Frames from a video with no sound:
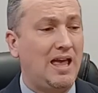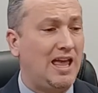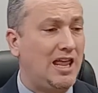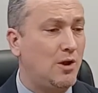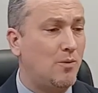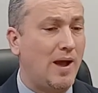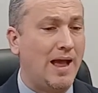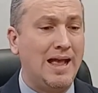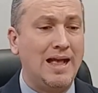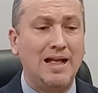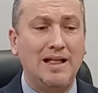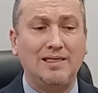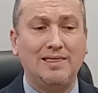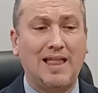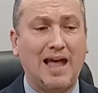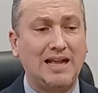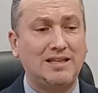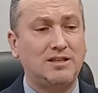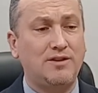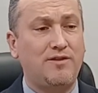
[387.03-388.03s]
Anyway,
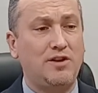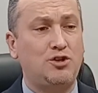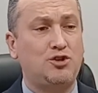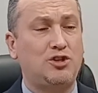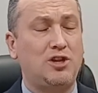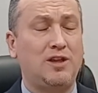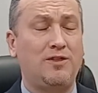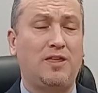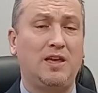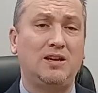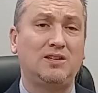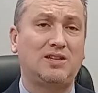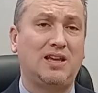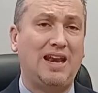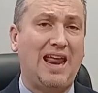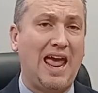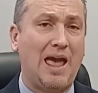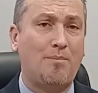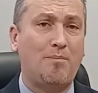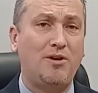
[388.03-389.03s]
lots of interesting things
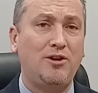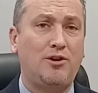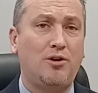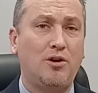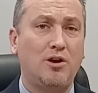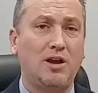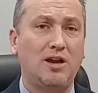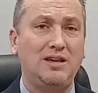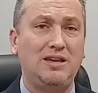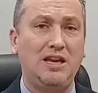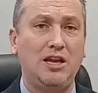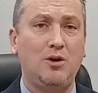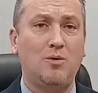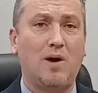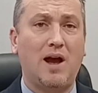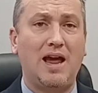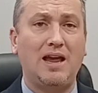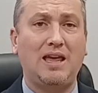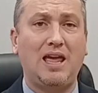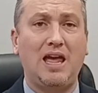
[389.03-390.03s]
can happen during a
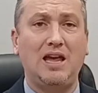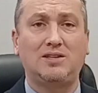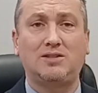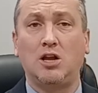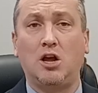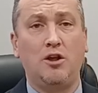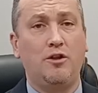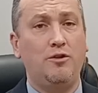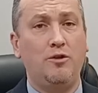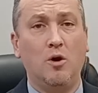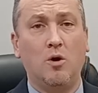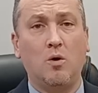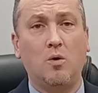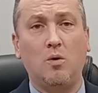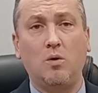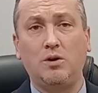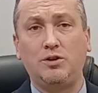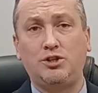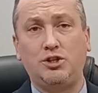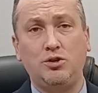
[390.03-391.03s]
DUI case.
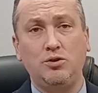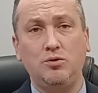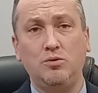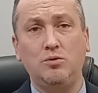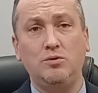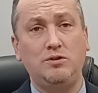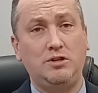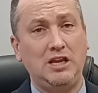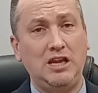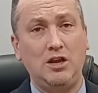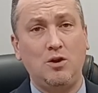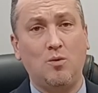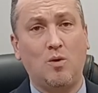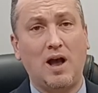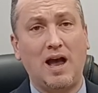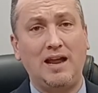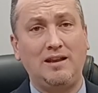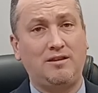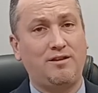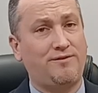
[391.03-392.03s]
No two
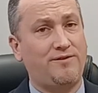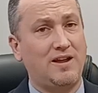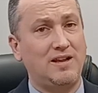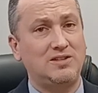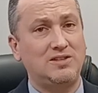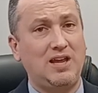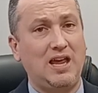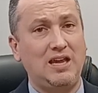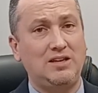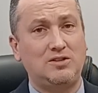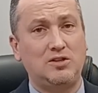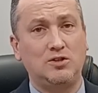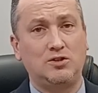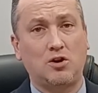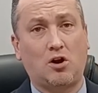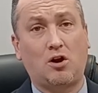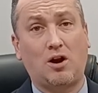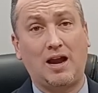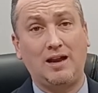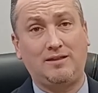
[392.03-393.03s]
DUI defense cases
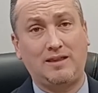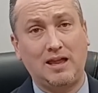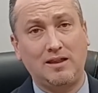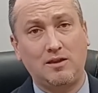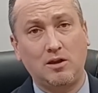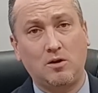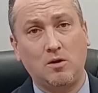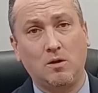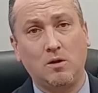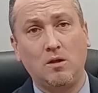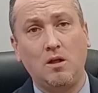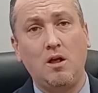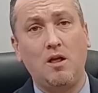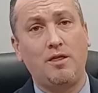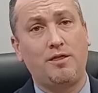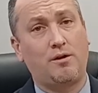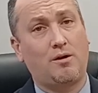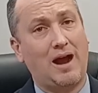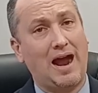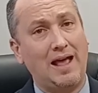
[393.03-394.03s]
are identical.
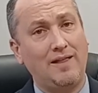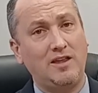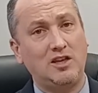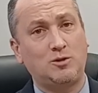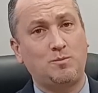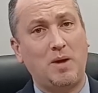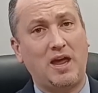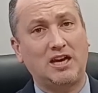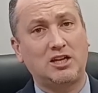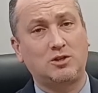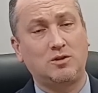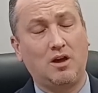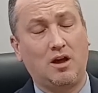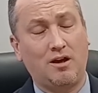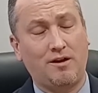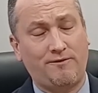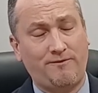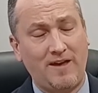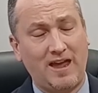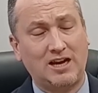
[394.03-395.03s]
They're highly
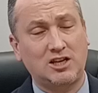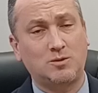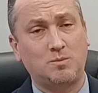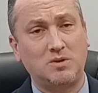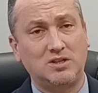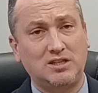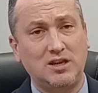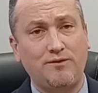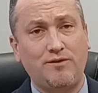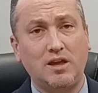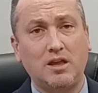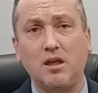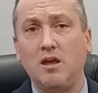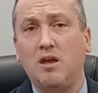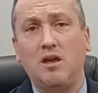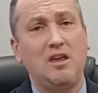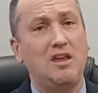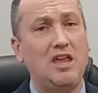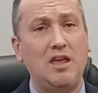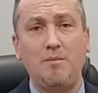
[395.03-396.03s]
fact specific.
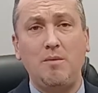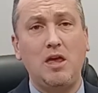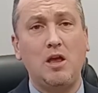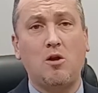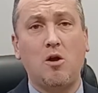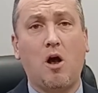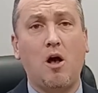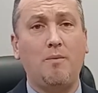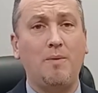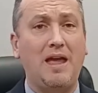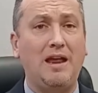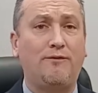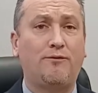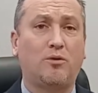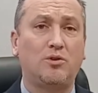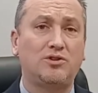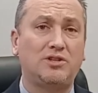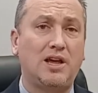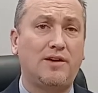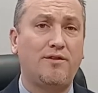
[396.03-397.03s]
Give me a call,
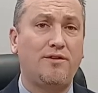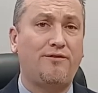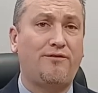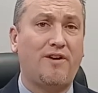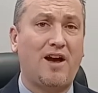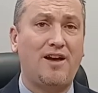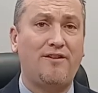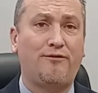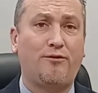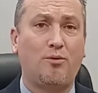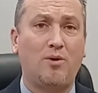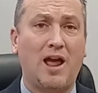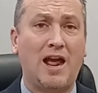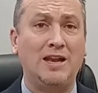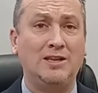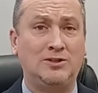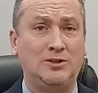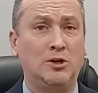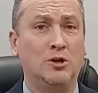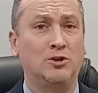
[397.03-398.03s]

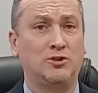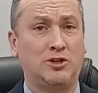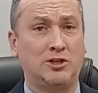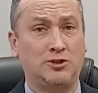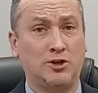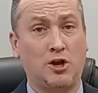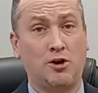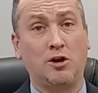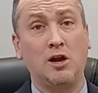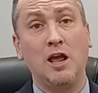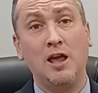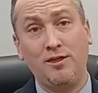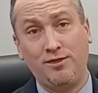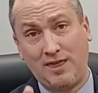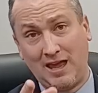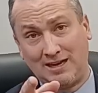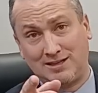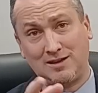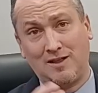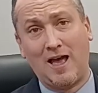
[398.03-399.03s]
847-549-0600.
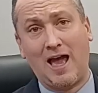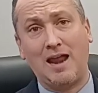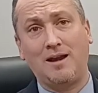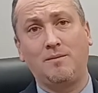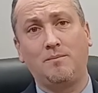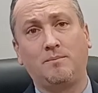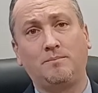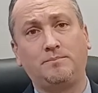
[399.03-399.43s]
Thanks a lot.